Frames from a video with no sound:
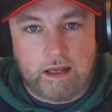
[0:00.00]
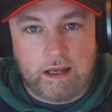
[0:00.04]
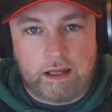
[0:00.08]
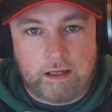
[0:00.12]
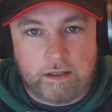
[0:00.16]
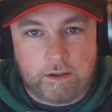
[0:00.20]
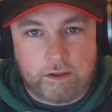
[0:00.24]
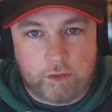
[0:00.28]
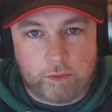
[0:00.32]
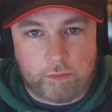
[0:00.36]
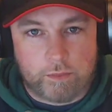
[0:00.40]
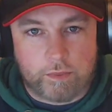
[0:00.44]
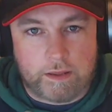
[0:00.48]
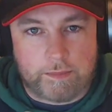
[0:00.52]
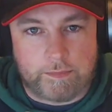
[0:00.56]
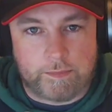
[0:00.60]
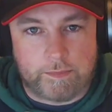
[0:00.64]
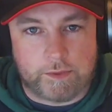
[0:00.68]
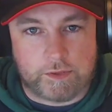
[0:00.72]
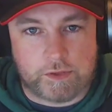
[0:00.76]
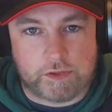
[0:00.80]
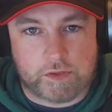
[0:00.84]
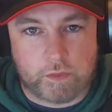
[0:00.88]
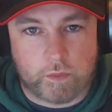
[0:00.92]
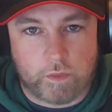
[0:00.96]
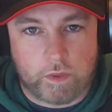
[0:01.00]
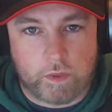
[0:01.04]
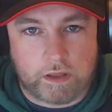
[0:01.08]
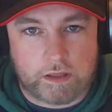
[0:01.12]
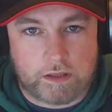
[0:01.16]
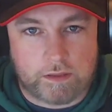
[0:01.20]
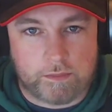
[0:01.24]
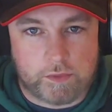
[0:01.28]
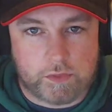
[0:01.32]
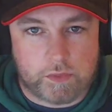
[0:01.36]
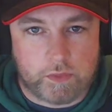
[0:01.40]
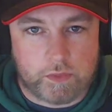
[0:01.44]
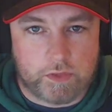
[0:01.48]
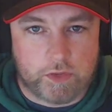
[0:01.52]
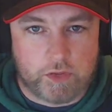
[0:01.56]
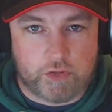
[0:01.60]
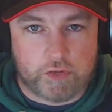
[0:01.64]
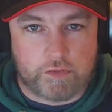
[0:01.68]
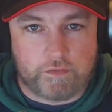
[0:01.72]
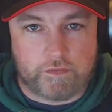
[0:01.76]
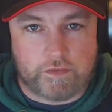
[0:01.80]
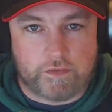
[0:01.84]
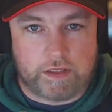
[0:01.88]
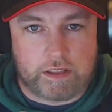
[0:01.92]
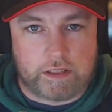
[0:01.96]
Hello preppers, welcome to
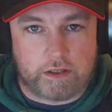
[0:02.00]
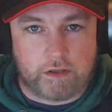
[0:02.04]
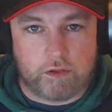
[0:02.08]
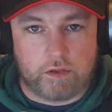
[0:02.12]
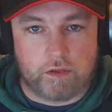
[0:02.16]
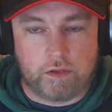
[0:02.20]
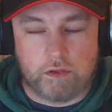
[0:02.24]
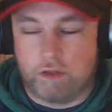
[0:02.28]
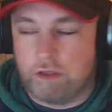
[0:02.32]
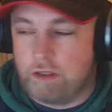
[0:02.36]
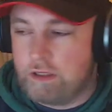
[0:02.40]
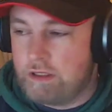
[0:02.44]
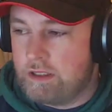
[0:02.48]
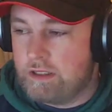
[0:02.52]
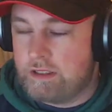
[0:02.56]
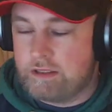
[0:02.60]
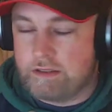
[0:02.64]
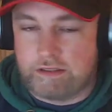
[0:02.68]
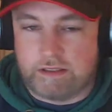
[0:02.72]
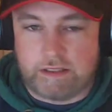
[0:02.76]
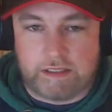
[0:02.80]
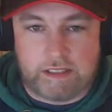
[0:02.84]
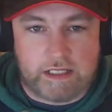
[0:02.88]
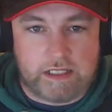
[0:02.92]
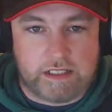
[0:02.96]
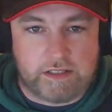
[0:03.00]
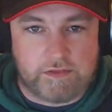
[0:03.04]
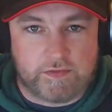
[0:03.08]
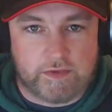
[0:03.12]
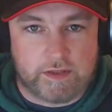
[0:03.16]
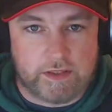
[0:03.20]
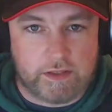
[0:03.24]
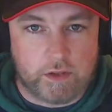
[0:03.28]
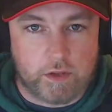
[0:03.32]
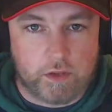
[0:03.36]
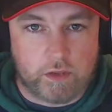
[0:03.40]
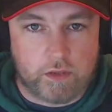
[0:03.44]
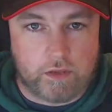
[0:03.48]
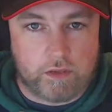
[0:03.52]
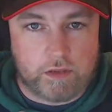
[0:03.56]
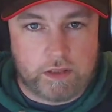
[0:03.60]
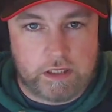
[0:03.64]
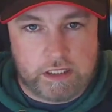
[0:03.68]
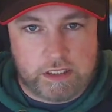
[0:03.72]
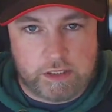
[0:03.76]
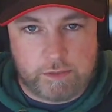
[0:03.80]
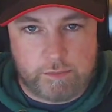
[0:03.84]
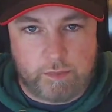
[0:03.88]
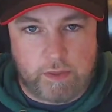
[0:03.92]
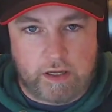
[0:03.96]
another video. Today's video
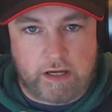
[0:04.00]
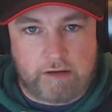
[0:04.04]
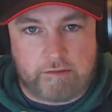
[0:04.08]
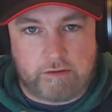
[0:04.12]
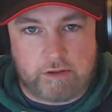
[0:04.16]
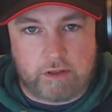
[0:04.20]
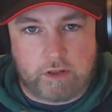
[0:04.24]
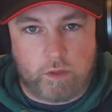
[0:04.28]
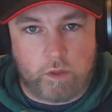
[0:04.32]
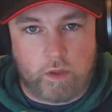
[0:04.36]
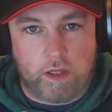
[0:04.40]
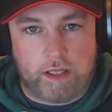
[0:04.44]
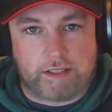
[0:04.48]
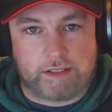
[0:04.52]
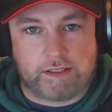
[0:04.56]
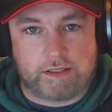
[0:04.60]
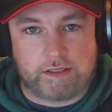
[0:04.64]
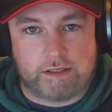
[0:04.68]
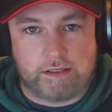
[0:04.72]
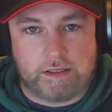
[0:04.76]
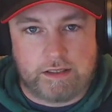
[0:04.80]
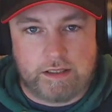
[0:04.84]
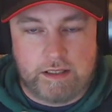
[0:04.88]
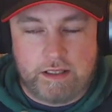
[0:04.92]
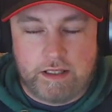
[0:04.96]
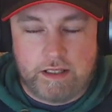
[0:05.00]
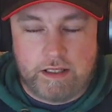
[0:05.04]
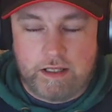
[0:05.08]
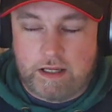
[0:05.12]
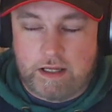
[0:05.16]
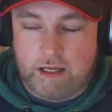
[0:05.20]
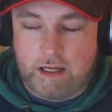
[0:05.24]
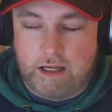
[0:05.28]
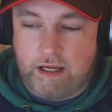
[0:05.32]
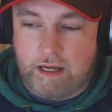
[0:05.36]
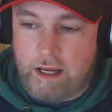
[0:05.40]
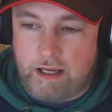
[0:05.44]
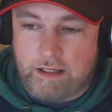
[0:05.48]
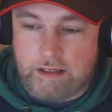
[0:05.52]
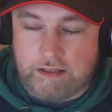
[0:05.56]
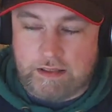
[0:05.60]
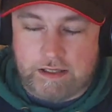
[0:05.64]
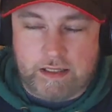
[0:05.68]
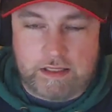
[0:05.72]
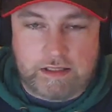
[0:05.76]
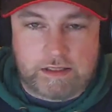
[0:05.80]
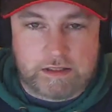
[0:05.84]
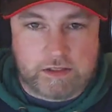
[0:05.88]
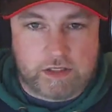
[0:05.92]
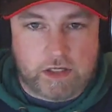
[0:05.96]
is by request and
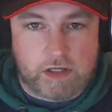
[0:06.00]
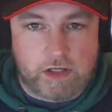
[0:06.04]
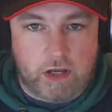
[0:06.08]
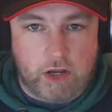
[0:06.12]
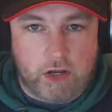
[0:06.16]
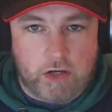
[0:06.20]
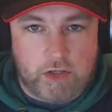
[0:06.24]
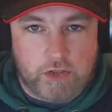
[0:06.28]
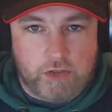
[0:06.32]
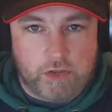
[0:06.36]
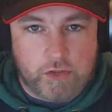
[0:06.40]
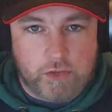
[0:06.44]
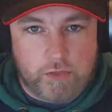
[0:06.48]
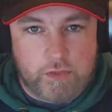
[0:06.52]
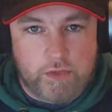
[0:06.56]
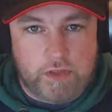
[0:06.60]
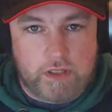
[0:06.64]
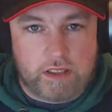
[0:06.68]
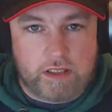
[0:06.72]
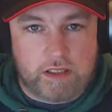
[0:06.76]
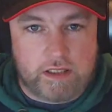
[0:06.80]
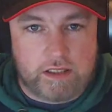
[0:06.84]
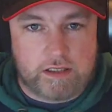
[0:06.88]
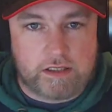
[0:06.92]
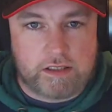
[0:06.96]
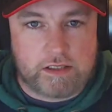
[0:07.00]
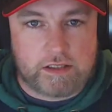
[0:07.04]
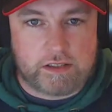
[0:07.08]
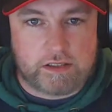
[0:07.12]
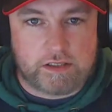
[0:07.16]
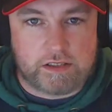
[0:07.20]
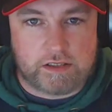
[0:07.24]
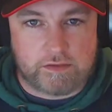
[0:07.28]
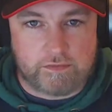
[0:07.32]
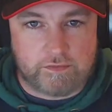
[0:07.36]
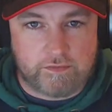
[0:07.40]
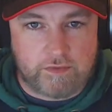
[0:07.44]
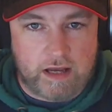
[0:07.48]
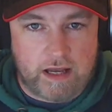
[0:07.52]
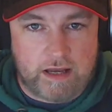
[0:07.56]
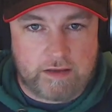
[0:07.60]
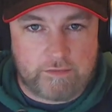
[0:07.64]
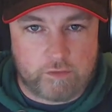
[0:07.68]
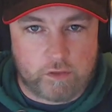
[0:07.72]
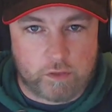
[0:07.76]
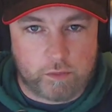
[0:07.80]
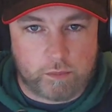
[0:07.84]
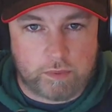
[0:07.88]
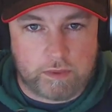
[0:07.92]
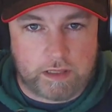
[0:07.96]
it's a nuclear
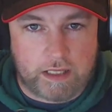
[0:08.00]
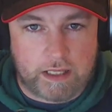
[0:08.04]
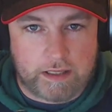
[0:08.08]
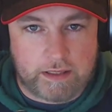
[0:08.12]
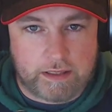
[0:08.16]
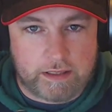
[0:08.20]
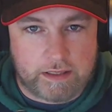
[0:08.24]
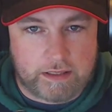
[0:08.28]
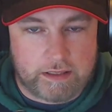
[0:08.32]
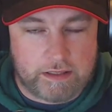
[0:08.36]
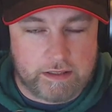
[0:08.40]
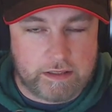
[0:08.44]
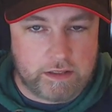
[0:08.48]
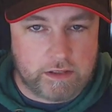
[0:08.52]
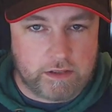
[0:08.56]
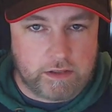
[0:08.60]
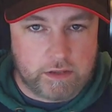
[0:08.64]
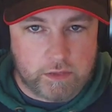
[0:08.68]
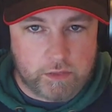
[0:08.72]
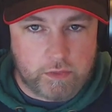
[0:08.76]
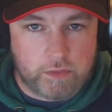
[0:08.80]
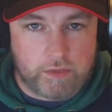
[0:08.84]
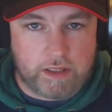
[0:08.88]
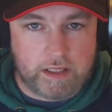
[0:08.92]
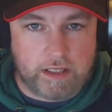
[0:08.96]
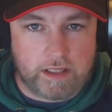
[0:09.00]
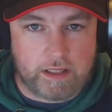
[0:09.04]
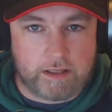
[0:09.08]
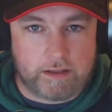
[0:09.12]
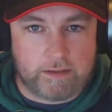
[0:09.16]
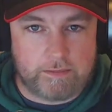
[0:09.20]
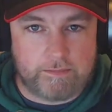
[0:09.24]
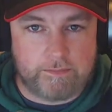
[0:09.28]
survival plan in the UK.